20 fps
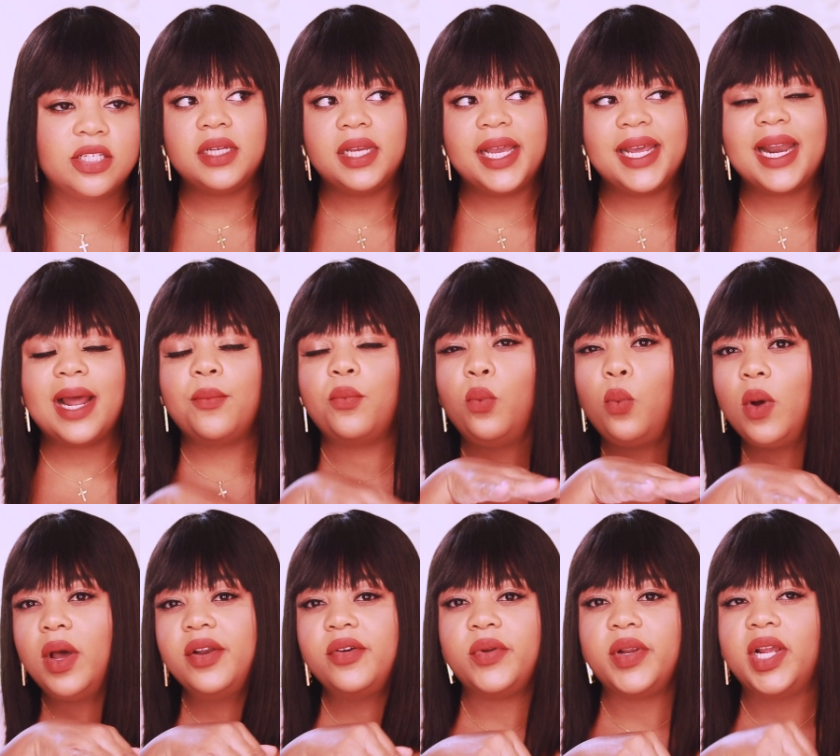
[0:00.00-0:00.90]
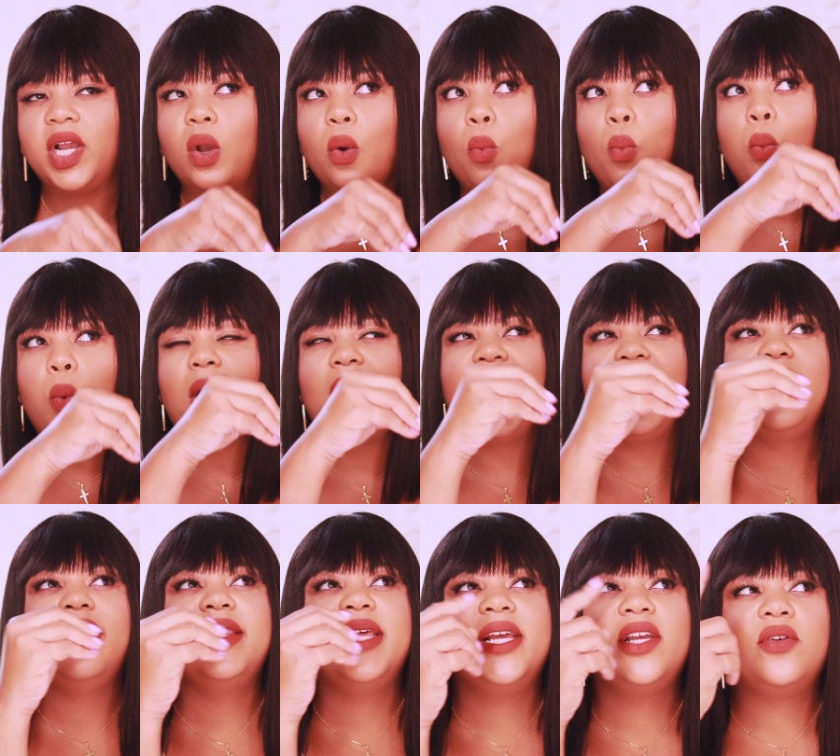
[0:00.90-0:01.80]
and I'm wondering, why
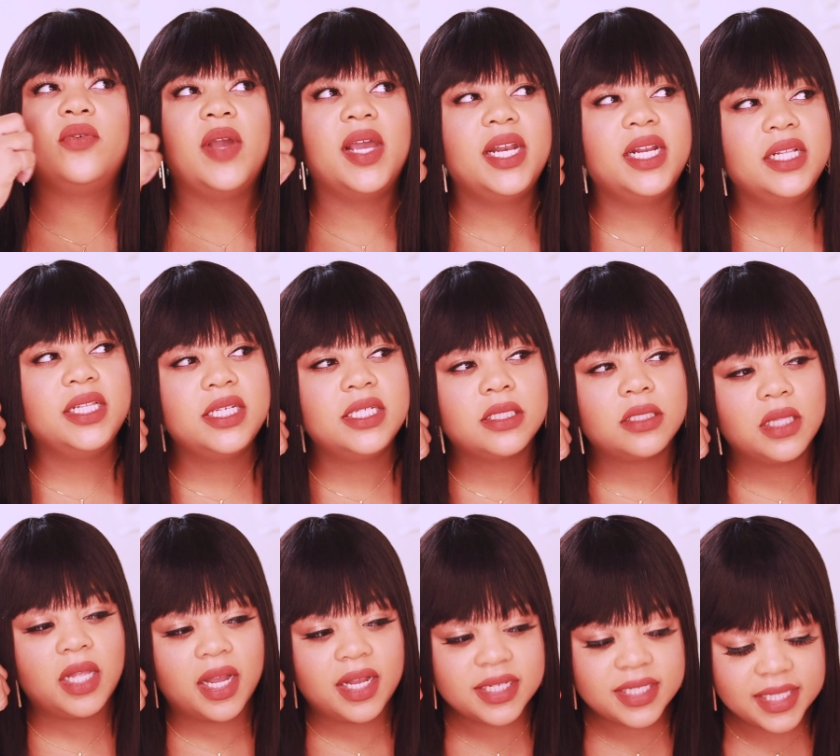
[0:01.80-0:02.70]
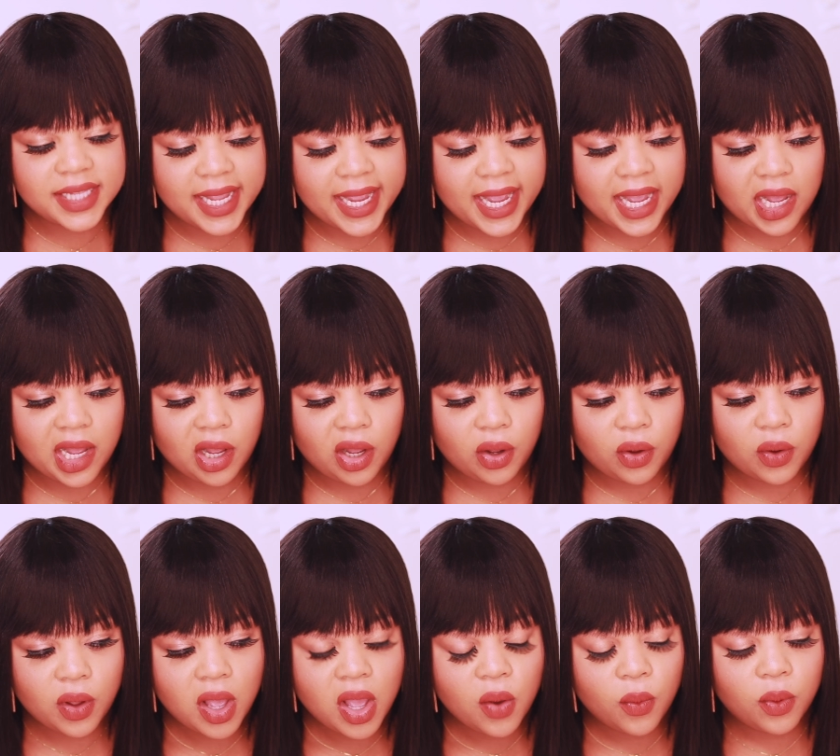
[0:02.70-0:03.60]
are they creating these laws now
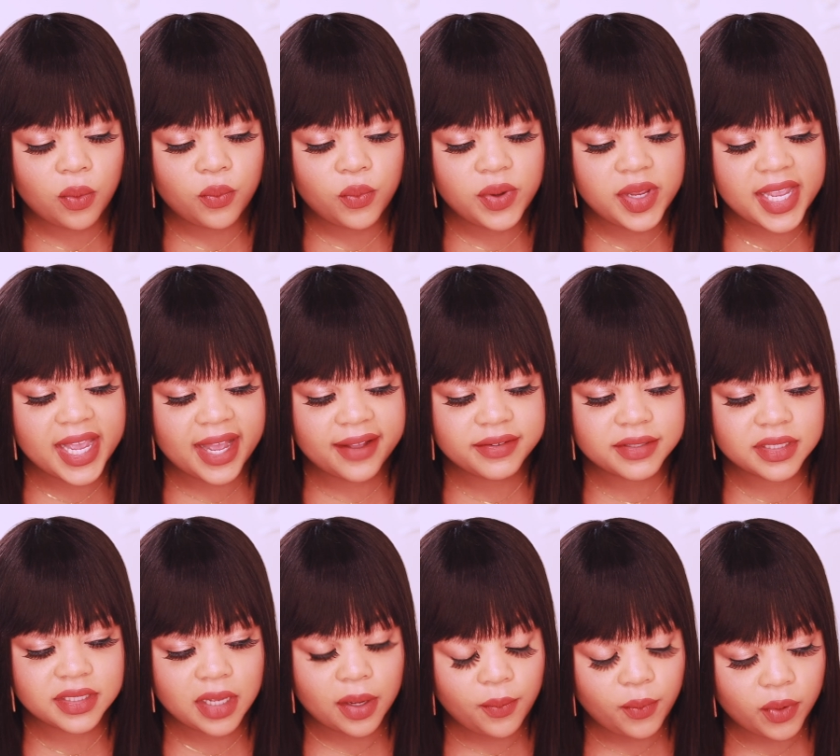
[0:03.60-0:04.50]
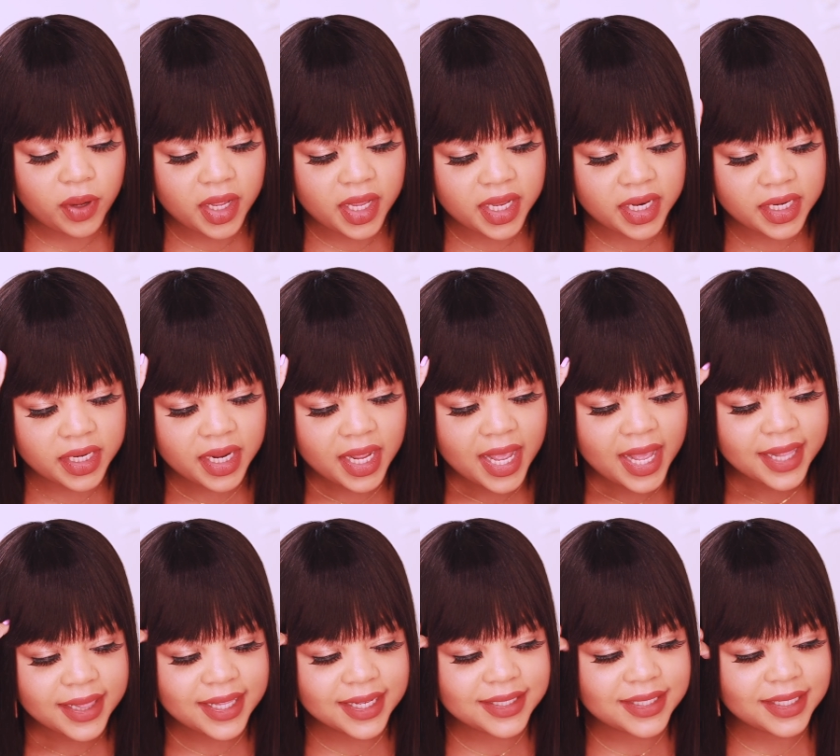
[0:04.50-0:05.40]
when we have someone
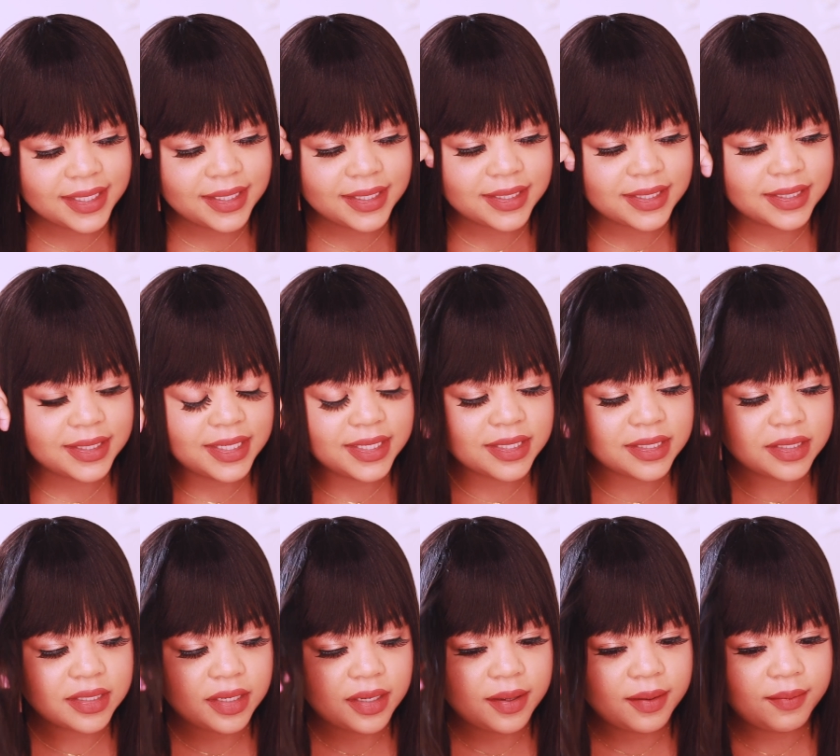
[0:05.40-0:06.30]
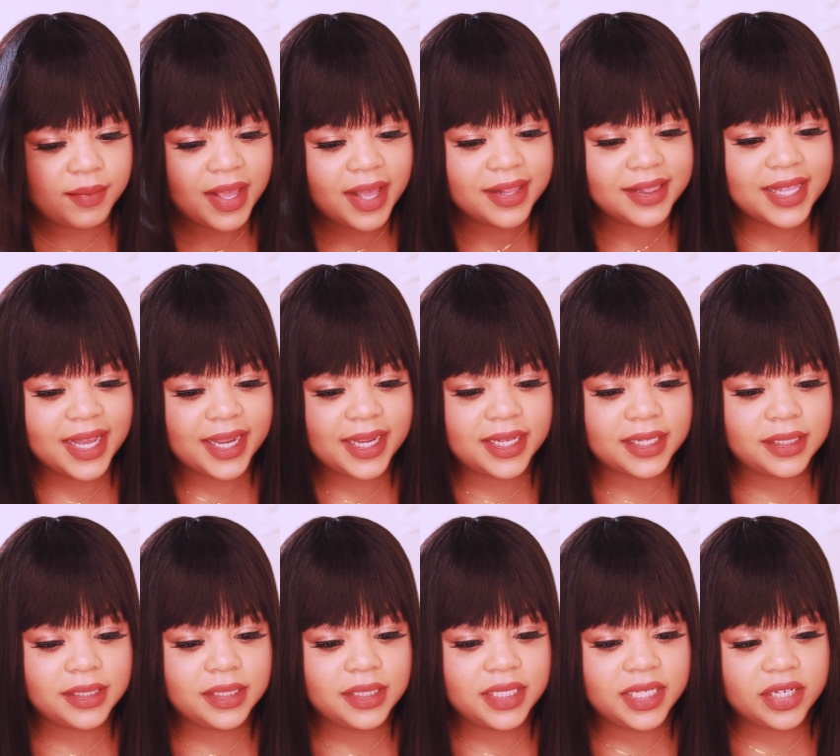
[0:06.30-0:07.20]
that's in the system that
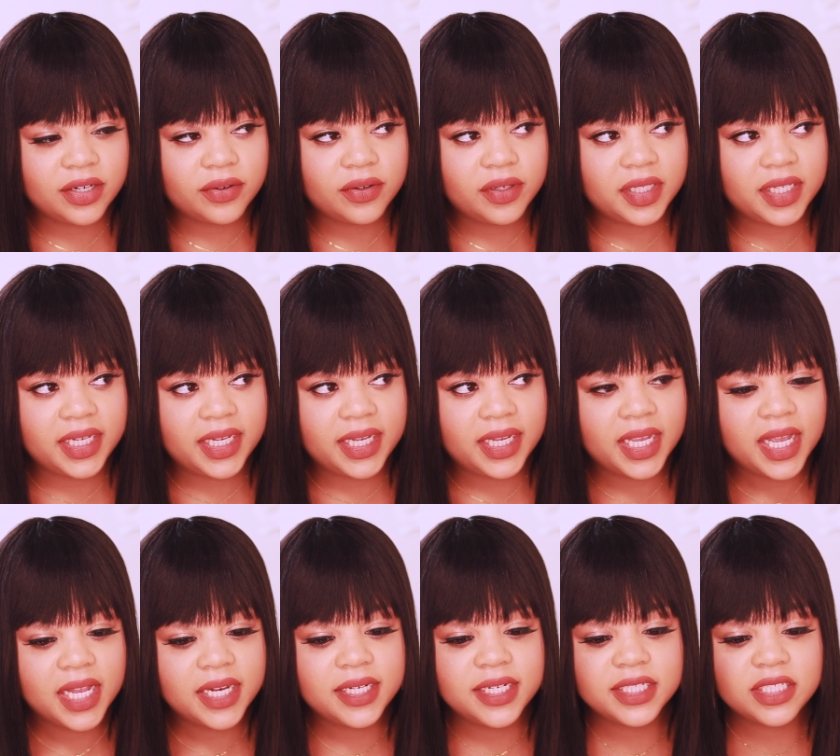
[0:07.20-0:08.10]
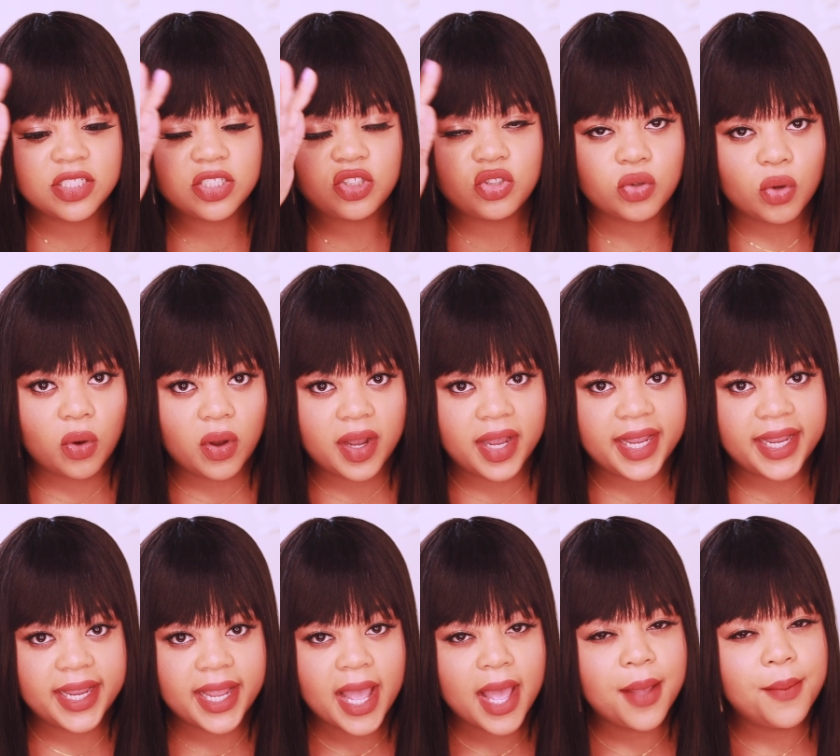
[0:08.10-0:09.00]
can literally destroy
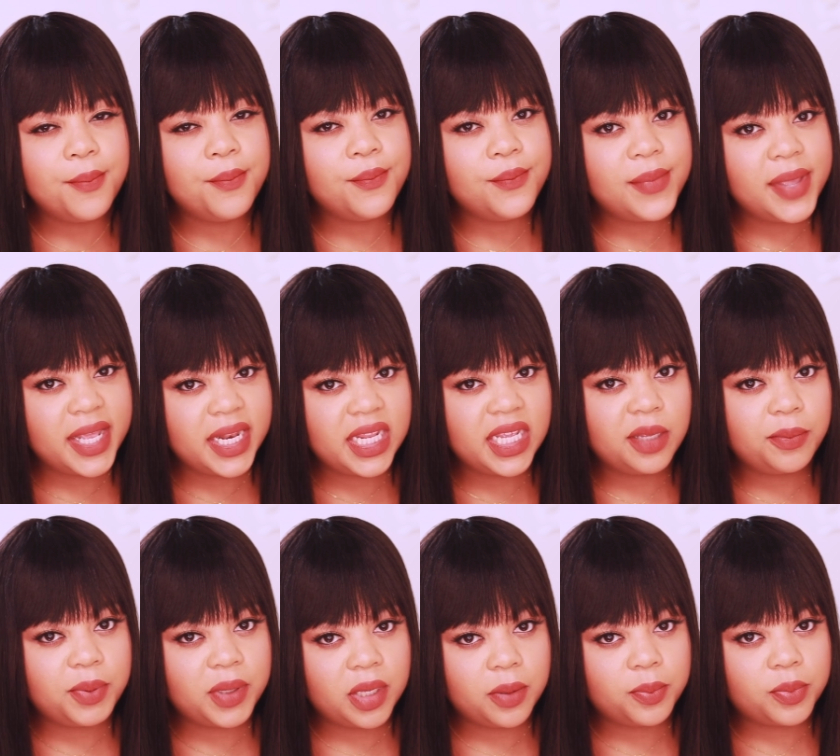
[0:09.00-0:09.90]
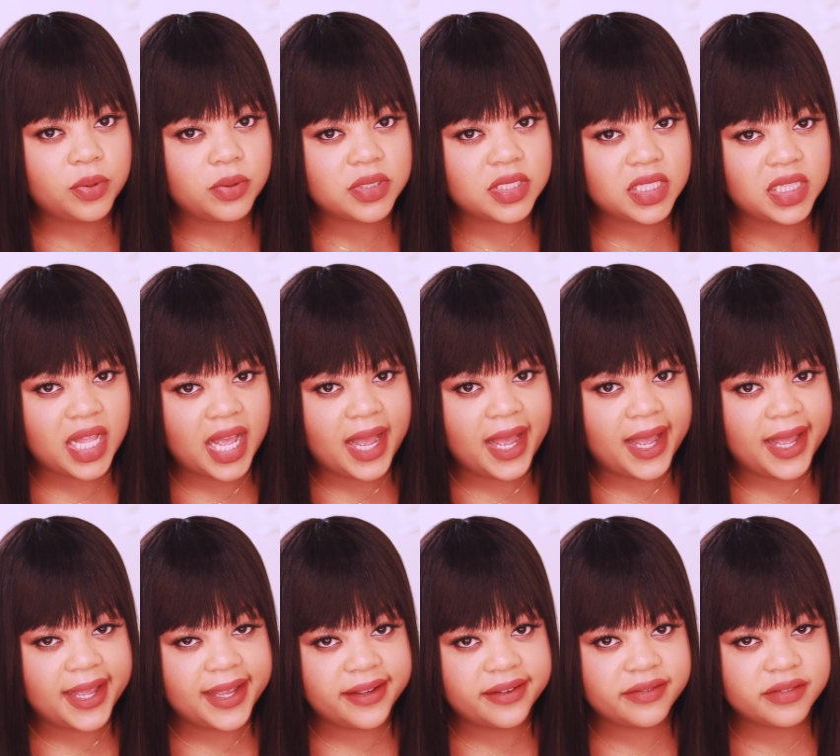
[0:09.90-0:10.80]
many people's
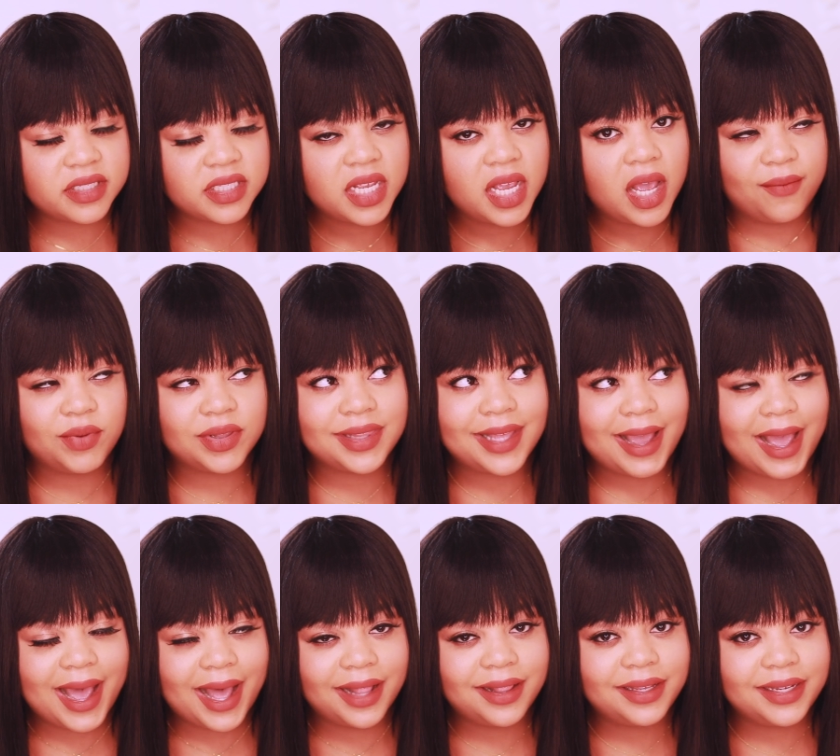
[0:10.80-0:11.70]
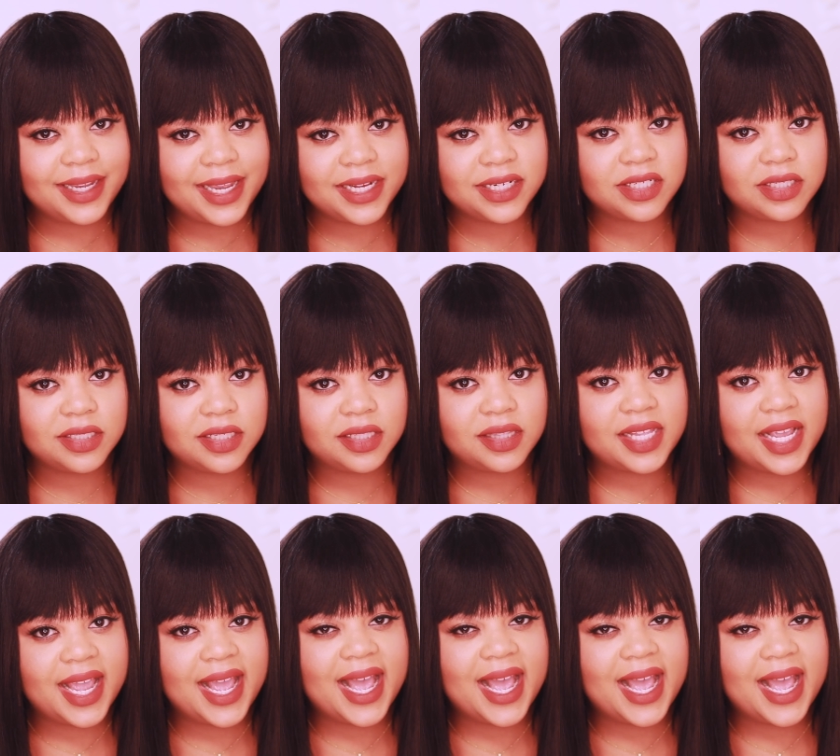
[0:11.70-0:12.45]
lives with the allegations that they